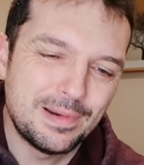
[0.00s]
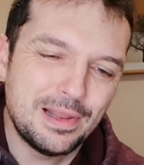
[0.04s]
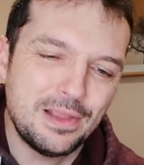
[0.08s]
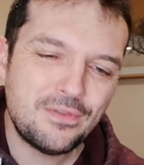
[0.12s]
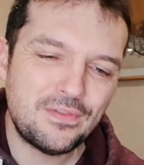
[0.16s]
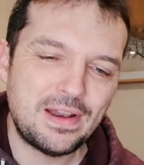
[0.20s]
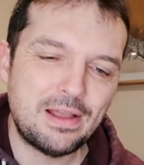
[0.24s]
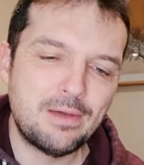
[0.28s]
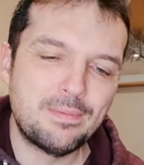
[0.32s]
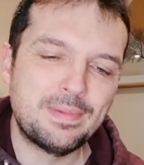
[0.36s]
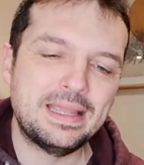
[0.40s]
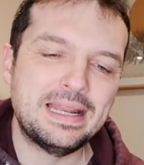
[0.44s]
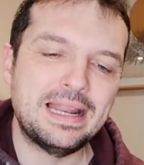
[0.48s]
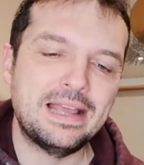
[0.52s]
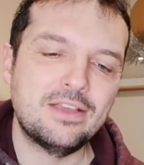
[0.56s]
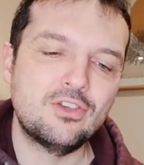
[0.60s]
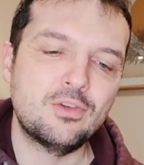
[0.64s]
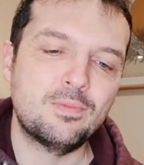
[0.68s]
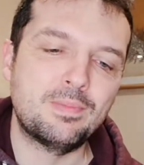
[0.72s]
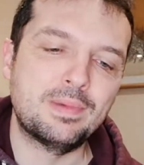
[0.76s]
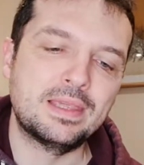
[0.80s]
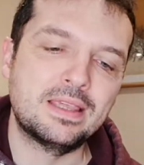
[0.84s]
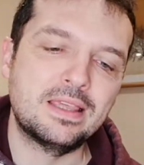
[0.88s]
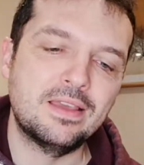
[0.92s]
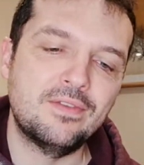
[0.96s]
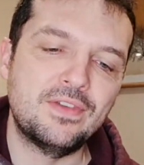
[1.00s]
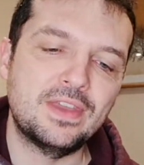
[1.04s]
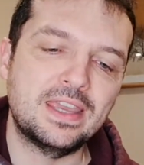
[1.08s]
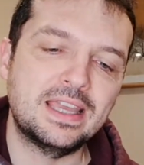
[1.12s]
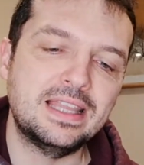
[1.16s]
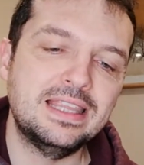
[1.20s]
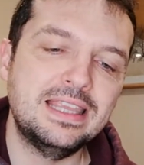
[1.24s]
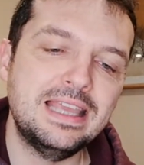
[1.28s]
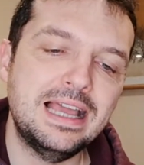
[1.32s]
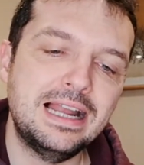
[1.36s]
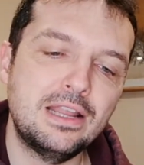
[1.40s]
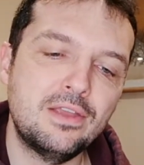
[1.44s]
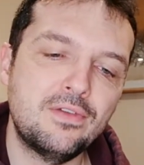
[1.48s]
blue flower will be in Asia Pacific,
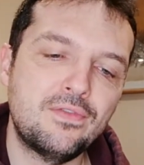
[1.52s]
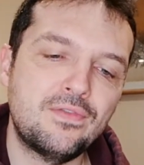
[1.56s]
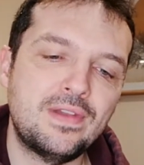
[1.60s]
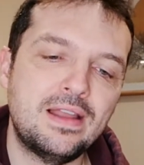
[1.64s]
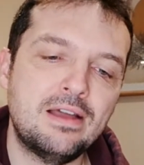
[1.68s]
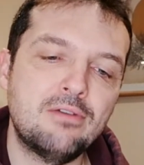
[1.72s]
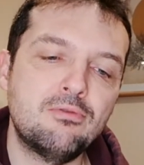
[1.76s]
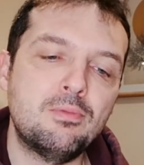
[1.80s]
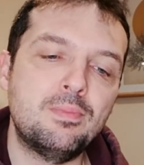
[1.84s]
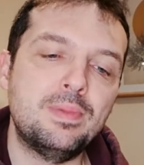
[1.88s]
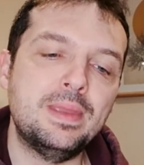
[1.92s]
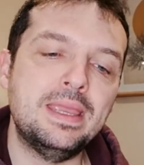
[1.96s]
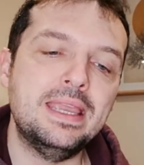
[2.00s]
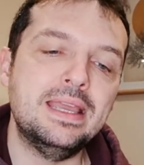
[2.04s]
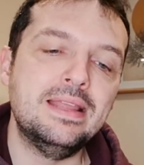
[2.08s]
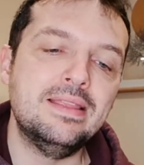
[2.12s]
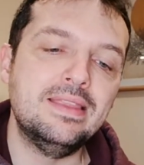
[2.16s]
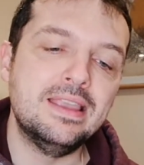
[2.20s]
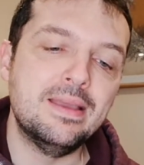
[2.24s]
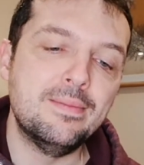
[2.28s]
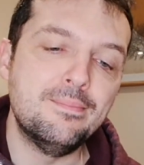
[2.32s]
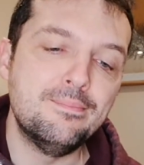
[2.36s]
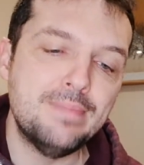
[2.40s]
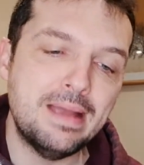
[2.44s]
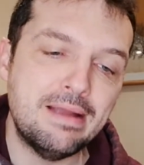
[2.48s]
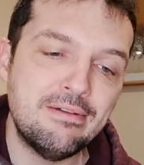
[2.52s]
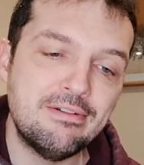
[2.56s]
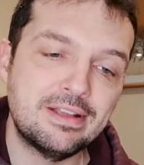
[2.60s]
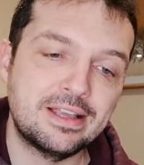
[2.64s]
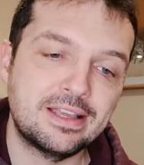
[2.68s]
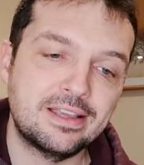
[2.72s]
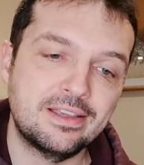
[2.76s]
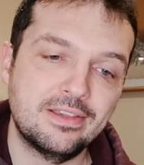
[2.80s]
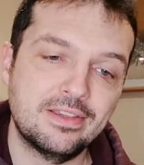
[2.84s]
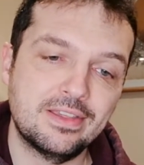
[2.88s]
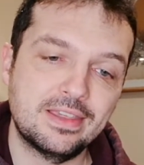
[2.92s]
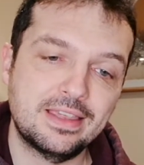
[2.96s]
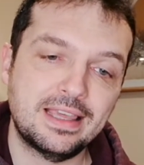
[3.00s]
and yellow flower will be in the
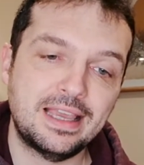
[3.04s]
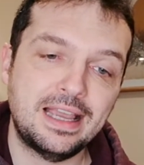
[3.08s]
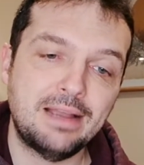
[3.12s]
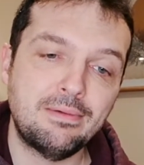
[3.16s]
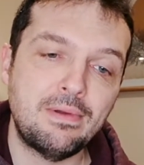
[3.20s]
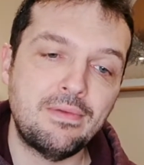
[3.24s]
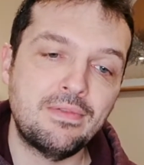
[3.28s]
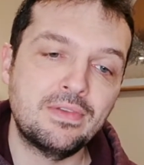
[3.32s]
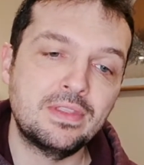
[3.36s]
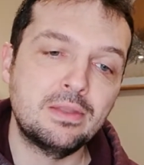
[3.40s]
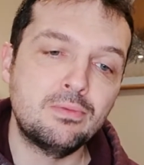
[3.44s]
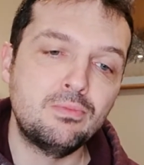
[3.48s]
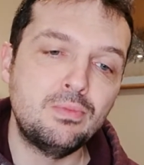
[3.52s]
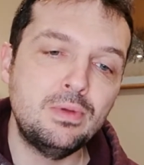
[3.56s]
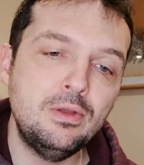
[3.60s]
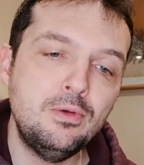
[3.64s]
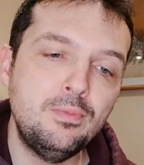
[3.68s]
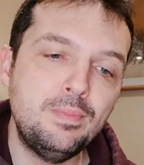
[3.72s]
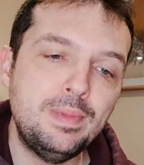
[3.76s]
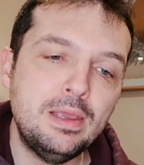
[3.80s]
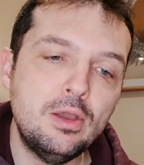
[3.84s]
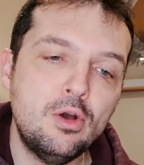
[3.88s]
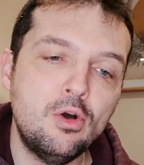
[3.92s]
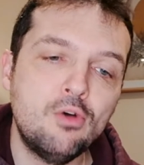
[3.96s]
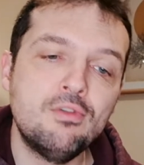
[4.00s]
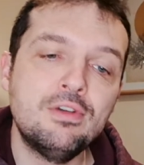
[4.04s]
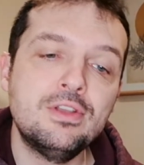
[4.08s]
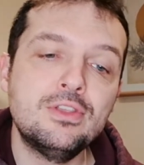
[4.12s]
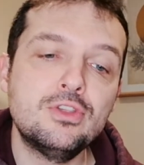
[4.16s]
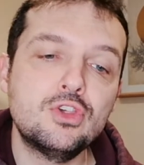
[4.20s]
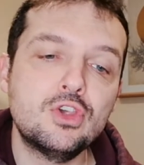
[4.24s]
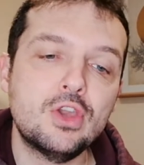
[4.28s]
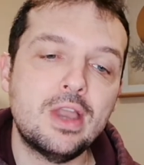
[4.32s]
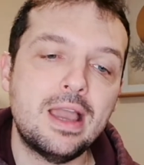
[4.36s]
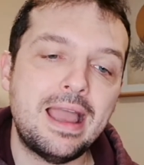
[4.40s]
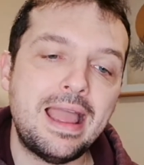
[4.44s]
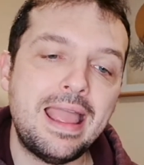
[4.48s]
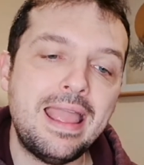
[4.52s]
Americas. However, there will be
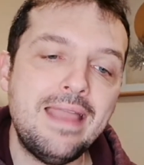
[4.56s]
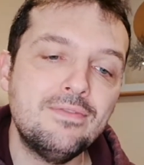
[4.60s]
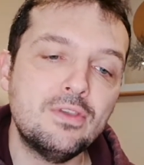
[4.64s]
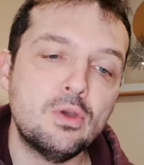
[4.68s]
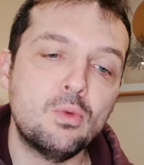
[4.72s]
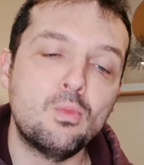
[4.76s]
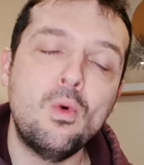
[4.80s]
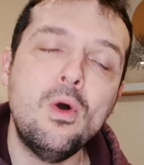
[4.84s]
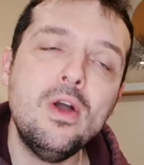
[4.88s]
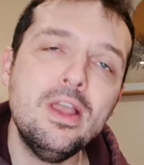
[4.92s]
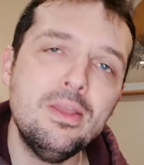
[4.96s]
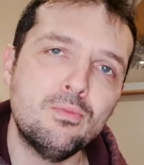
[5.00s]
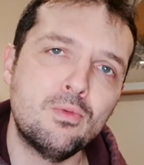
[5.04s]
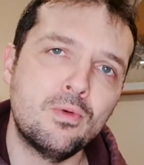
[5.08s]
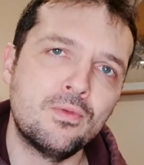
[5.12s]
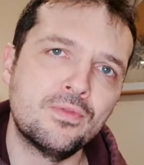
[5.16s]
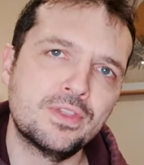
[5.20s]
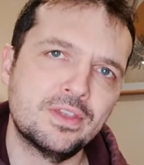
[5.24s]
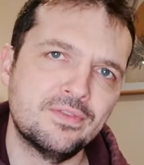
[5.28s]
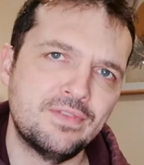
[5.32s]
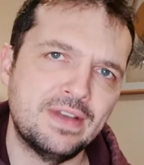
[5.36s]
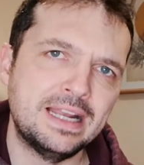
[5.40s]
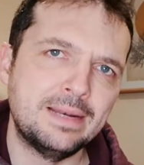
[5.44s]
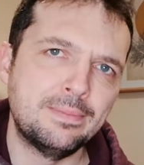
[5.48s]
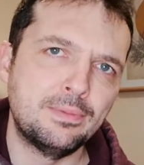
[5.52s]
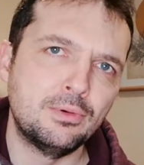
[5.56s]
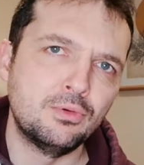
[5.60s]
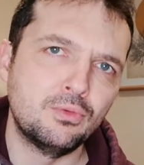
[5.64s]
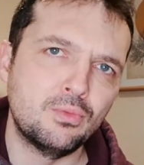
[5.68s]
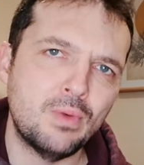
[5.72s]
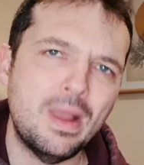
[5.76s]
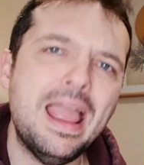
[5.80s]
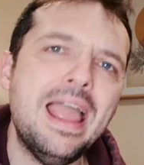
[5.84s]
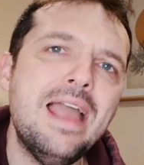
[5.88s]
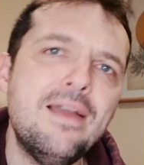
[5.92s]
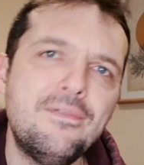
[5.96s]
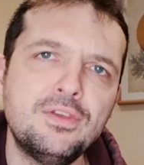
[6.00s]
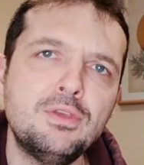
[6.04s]
orange and white ones available
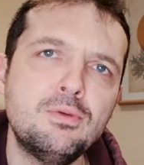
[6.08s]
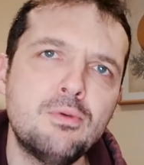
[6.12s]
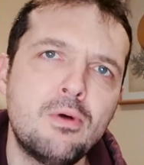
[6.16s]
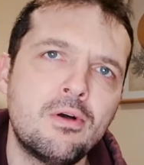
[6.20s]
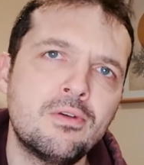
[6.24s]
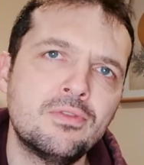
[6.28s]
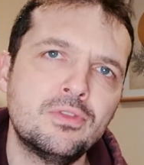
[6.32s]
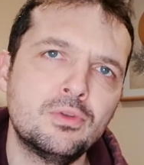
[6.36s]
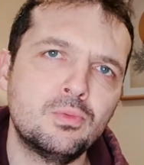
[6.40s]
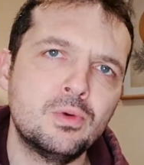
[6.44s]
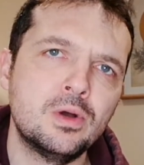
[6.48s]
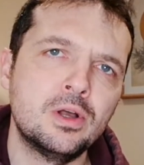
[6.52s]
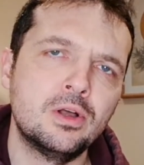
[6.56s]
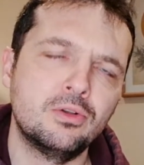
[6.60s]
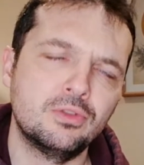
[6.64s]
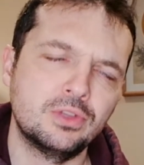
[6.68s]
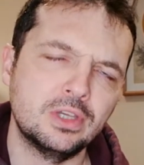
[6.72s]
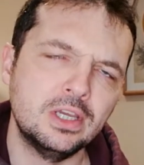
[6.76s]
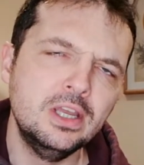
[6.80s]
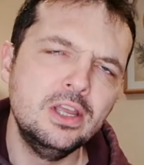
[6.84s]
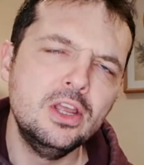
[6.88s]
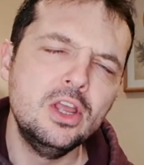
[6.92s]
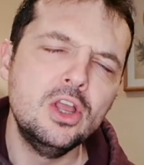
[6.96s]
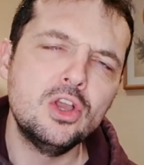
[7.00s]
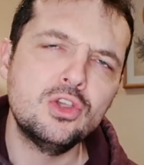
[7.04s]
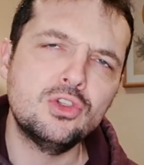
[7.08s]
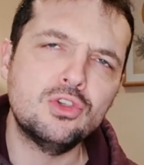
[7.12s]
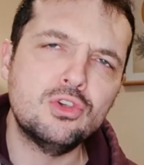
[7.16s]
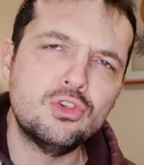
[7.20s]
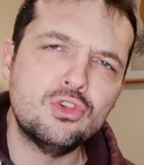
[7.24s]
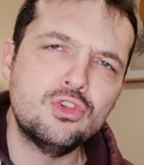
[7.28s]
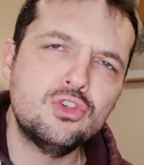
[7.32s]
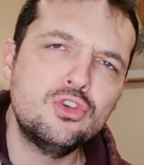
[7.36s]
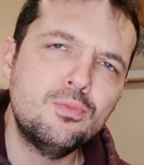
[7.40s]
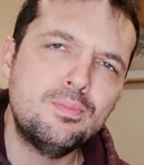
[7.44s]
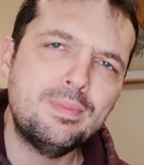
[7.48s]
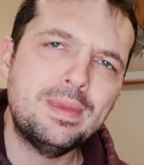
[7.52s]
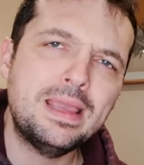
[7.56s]
wherever you are in the world. So you
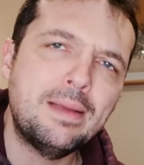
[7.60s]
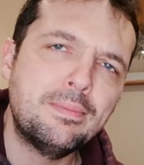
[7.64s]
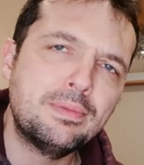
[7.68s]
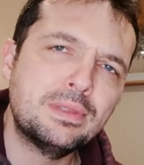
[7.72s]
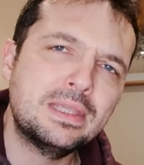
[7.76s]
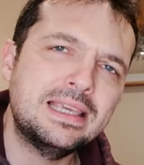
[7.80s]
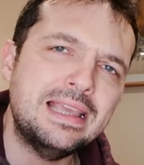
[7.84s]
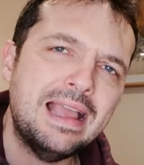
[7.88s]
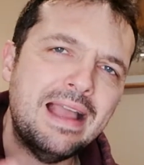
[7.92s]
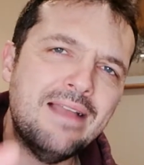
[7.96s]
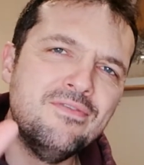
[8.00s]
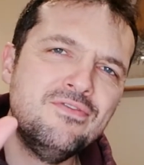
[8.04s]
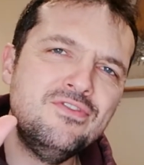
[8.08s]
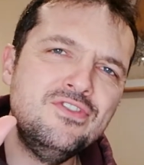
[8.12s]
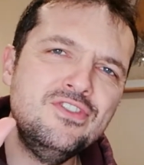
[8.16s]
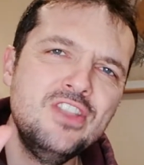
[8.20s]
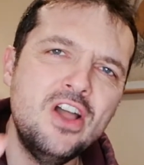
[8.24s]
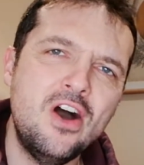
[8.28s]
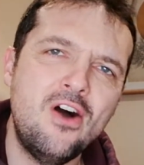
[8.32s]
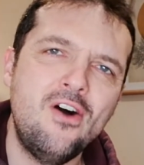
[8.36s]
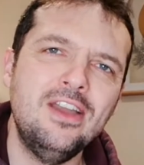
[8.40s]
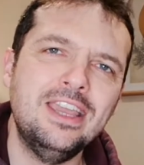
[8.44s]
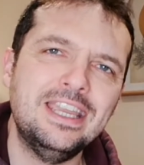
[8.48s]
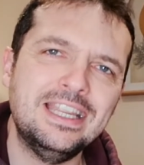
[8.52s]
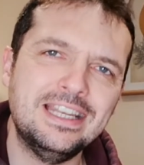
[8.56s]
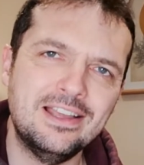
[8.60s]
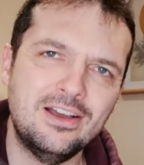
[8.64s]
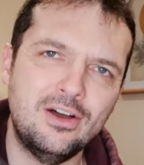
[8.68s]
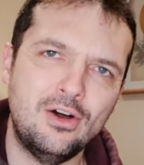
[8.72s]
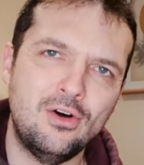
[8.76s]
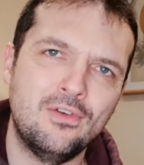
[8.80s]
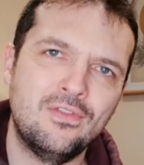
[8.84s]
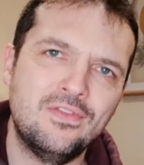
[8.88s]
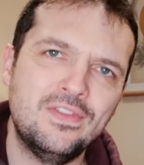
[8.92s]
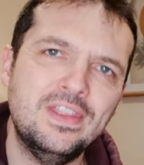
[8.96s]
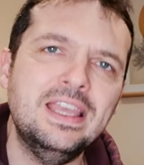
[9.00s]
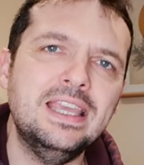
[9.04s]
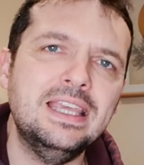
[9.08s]
should be able to get nine
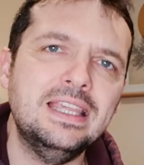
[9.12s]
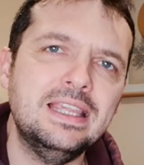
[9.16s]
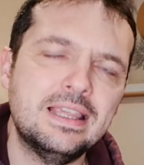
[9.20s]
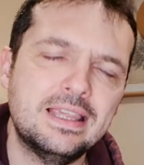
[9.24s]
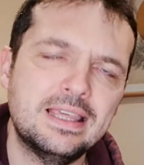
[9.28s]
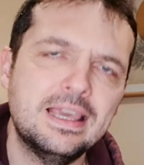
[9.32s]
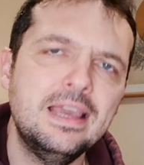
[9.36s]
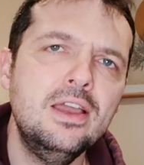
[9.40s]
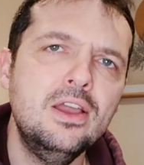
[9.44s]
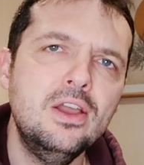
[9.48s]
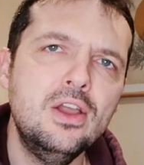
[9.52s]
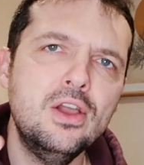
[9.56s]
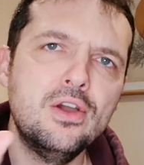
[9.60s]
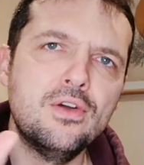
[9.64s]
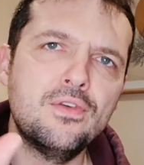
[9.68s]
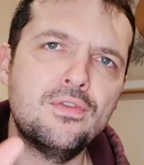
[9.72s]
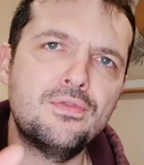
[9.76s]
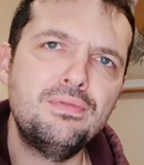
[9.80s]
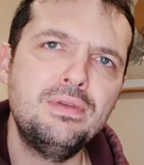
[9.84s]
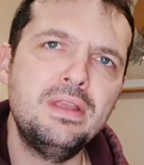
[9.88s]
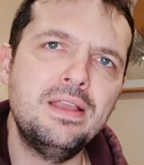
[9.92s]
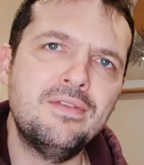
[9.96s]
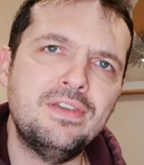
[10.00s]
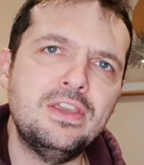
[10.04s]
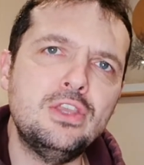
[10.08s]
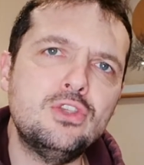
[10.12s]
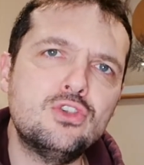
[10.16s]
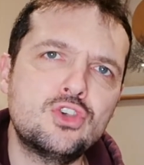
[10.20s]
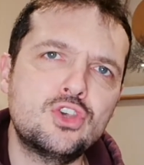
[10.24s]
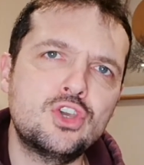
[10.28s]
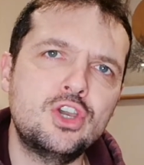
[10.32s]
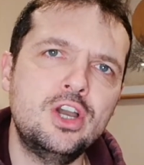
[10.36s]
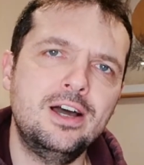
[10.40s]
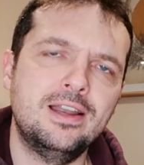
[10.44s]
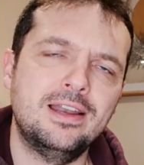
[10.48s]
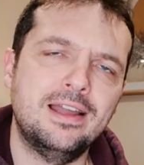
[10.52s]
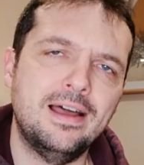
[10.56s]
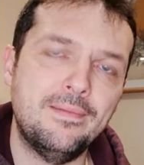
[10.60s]
of these, three of each
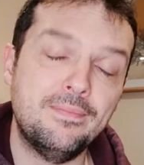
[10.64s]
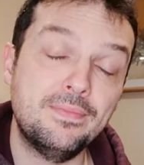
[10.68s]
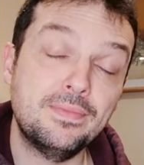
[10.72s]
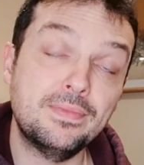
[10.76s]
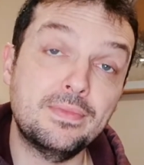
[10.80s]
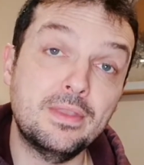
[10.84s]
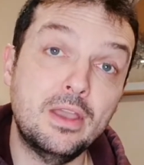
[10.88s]
colour